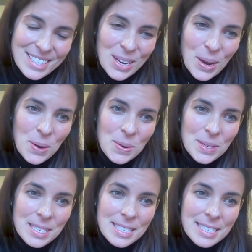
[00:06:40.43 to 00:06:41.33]
So
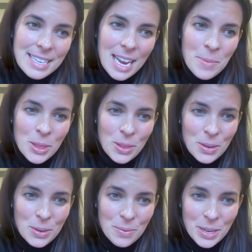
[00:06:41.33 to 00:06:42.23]
Sam and
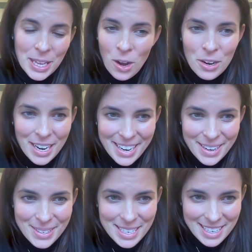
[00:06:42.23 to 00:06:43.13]
Luke, really all credit
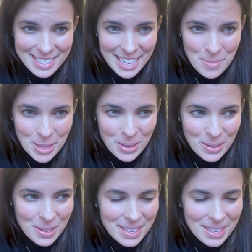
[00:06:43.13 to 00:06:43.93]
goes to Sam and Luke.